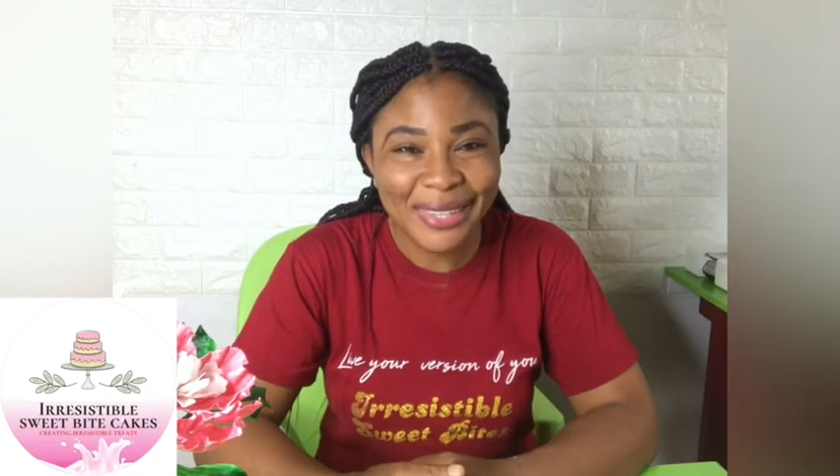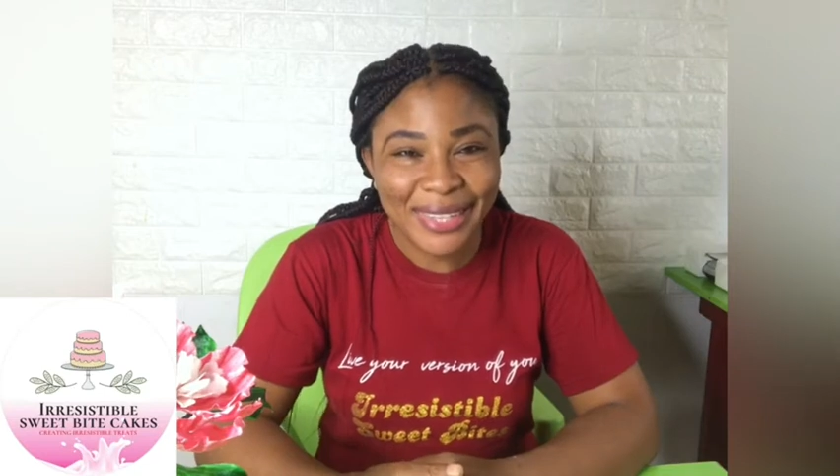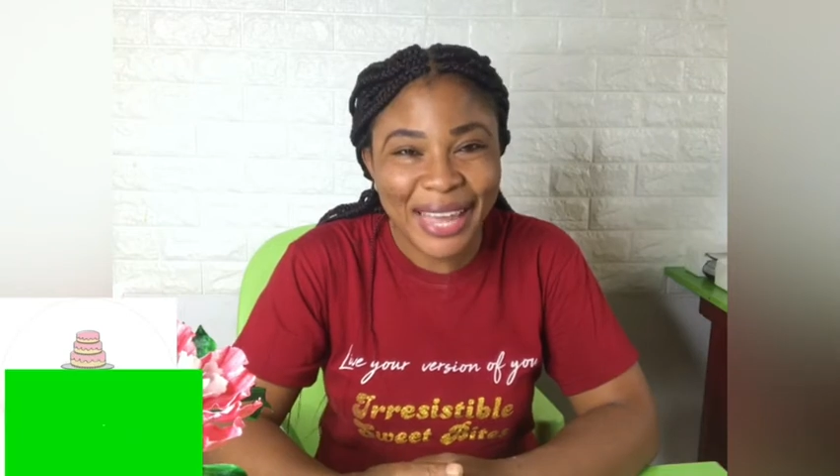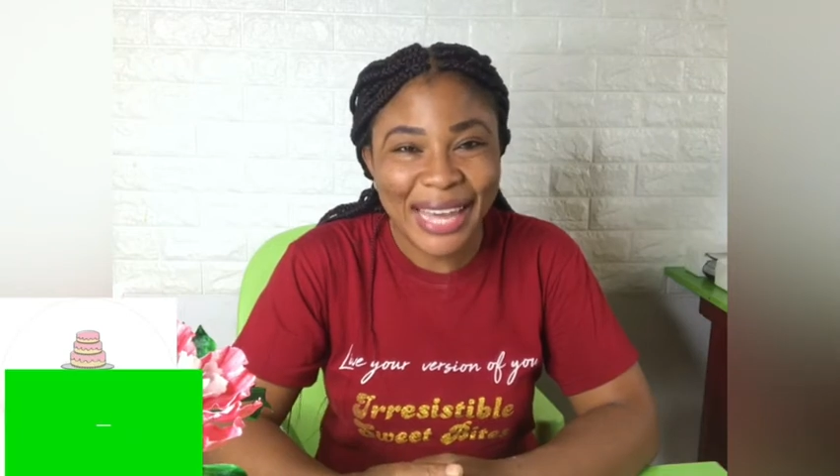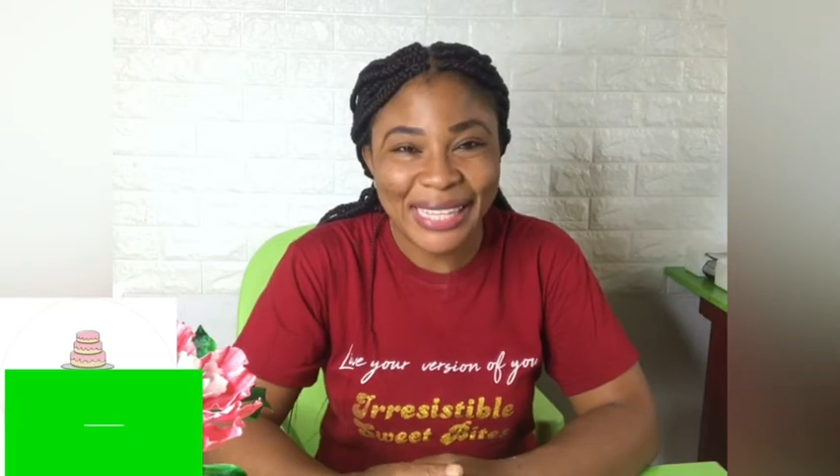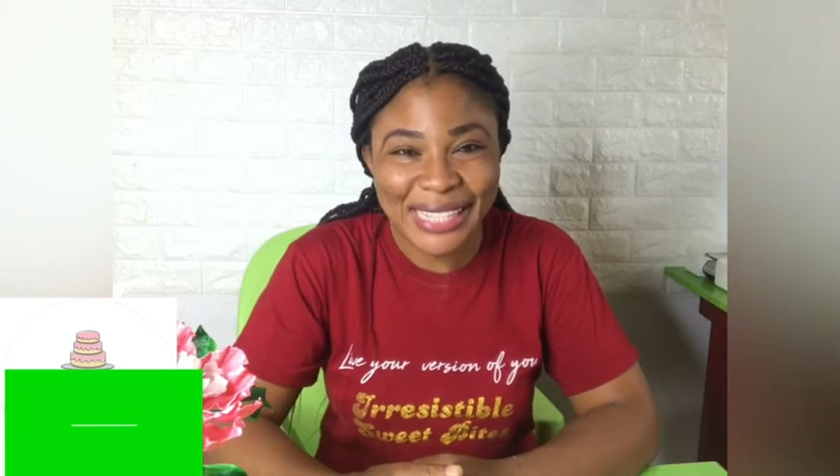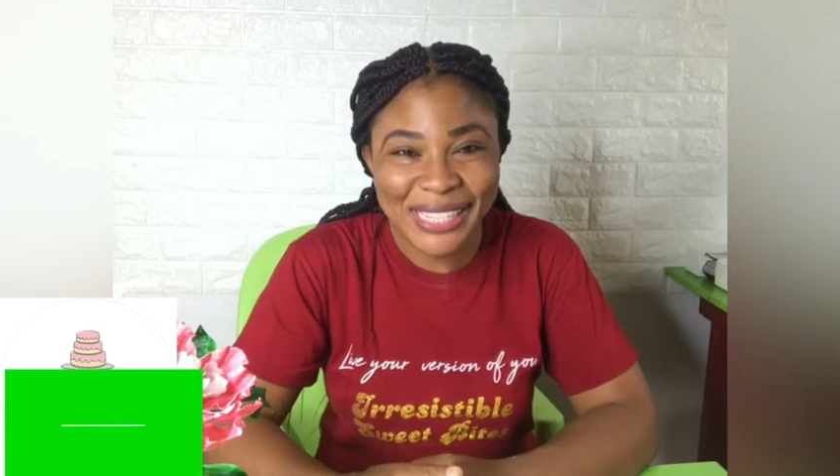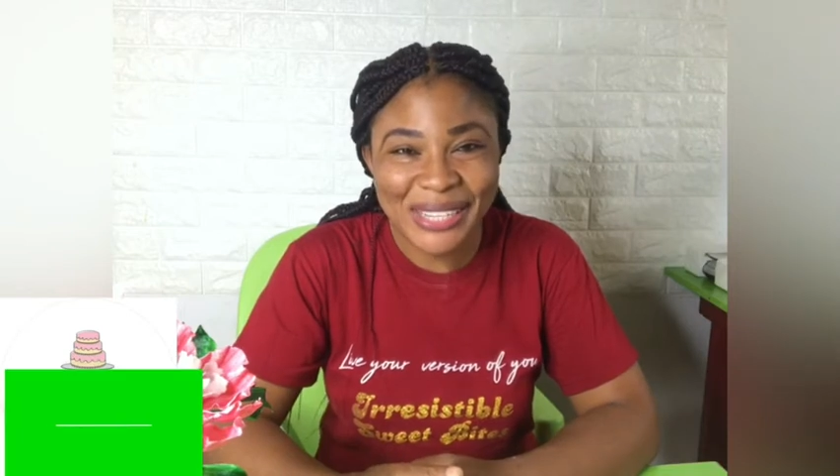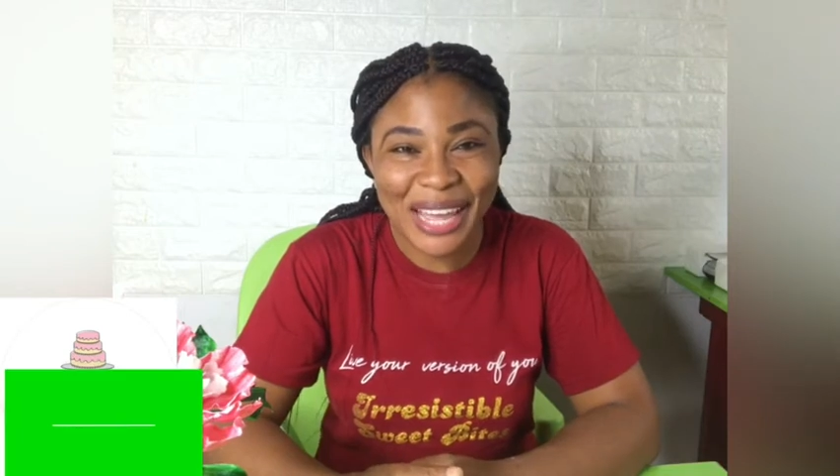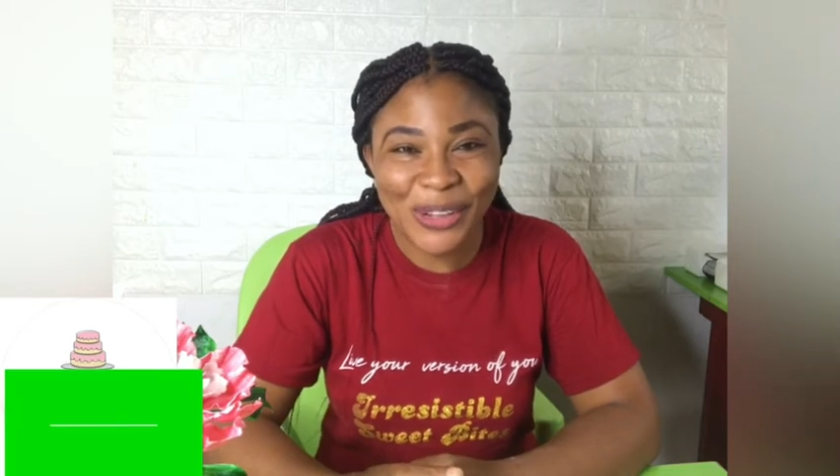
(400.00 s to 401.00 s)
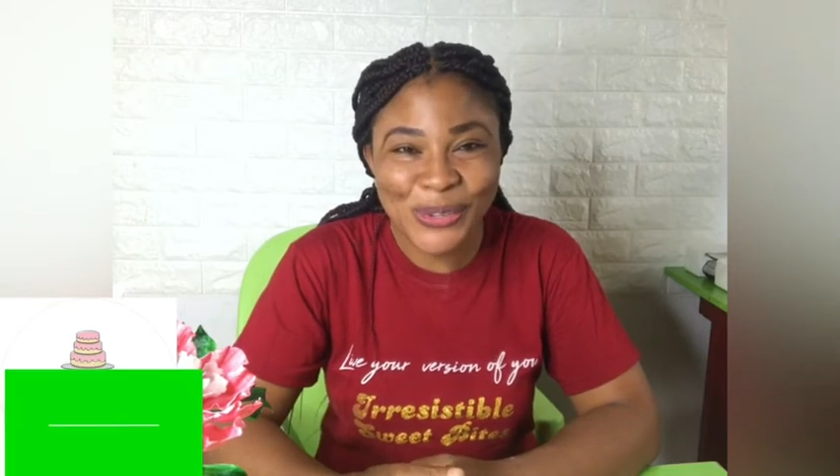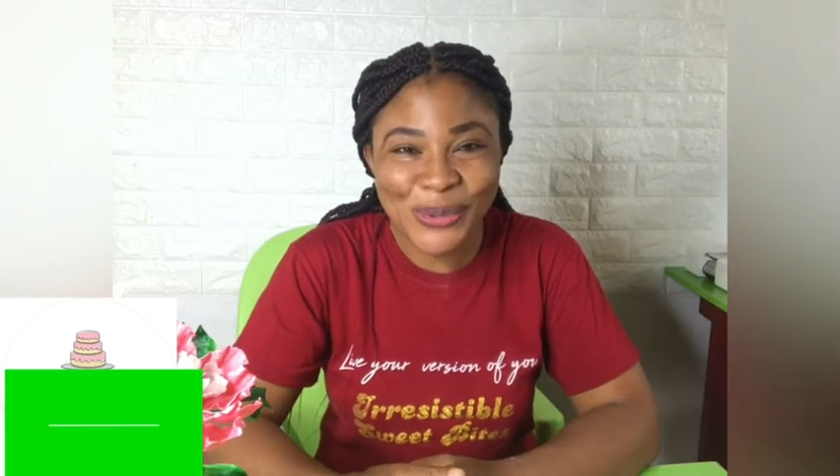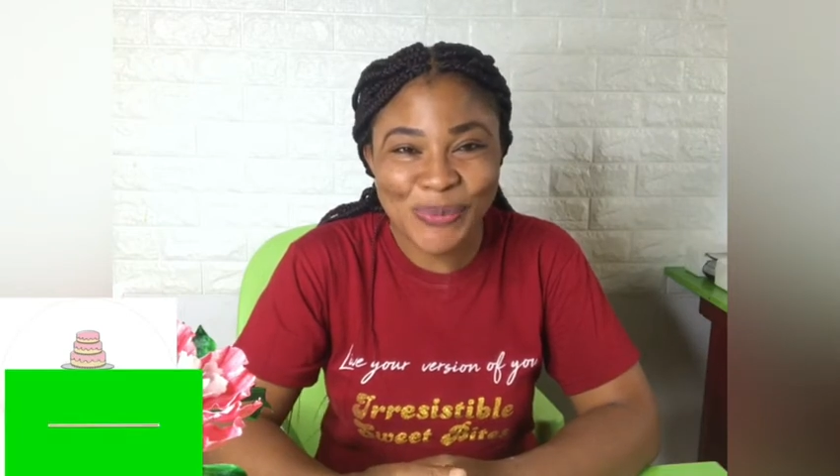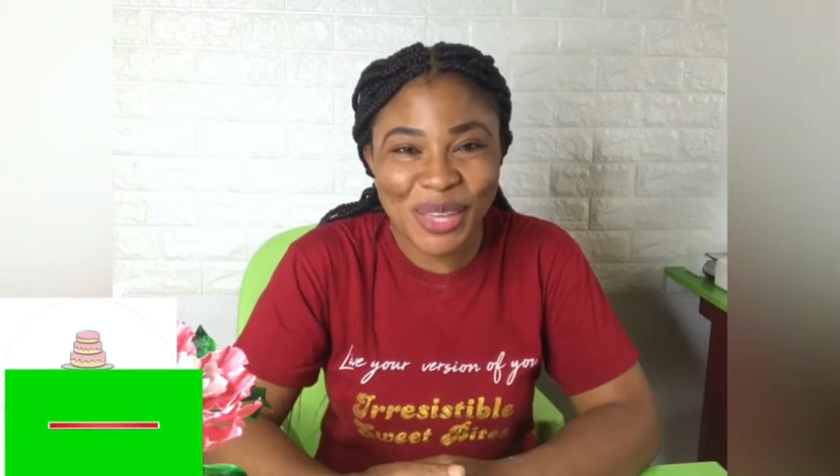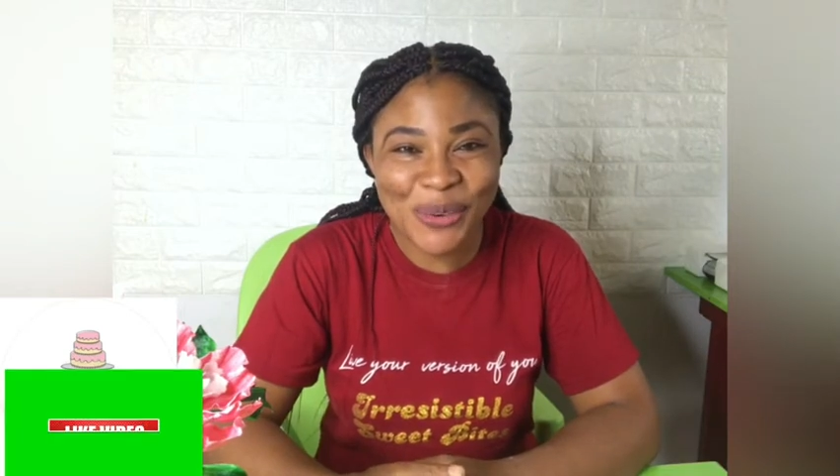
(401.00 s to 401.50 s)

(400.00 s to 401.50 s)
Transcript: I teach how to make